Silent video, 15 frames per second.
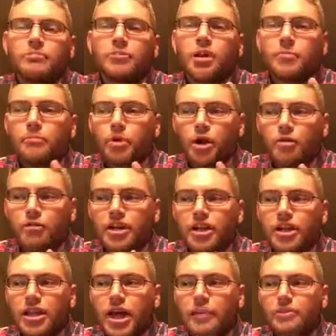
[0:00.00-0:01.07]
lumbar
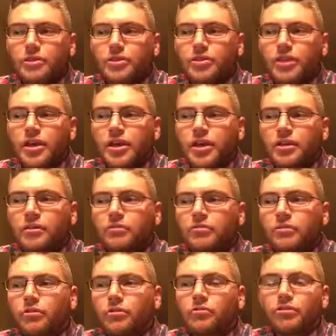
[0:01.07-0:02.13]
radiculopathy,
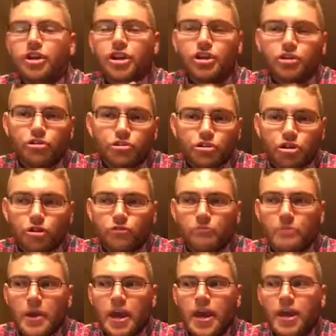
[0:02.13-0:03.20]
or radicular
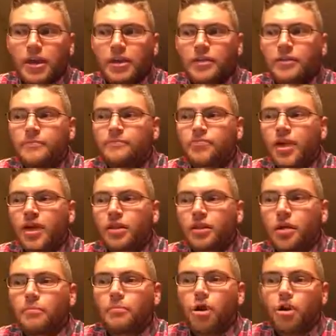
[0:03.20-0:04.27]
nerve pain, and
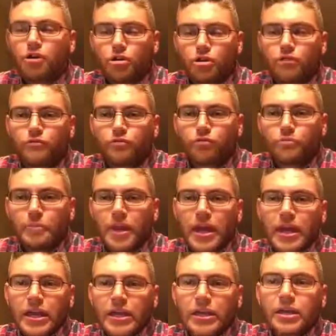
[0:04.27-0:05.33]
lumbar nerve root
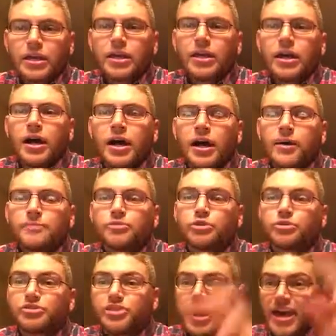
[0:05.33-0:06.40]
pain.
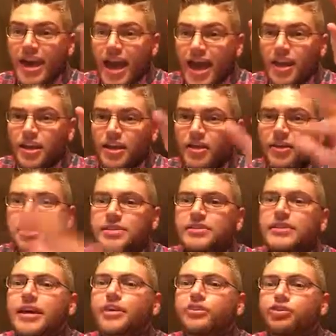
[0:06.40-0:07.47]
So sciatica
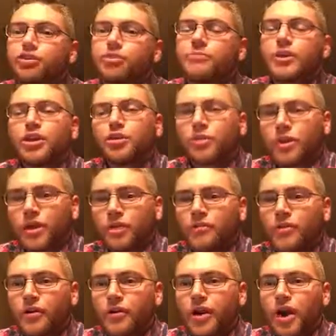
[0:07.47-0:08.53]
is that term that you hear
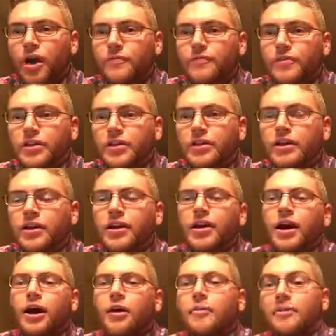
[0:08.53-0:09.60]
very often,
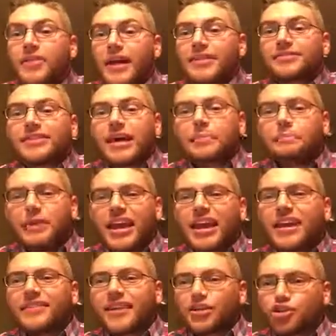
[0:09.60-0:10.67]
and that's that
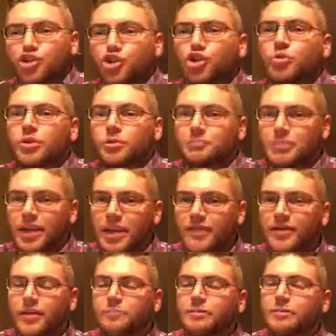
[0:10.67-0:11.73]
pain, that shooting
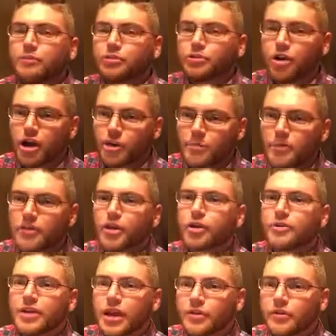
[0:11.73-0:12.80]
pain that people talk about that
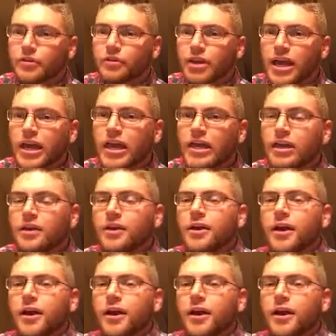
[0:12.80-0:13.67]
go down their leg.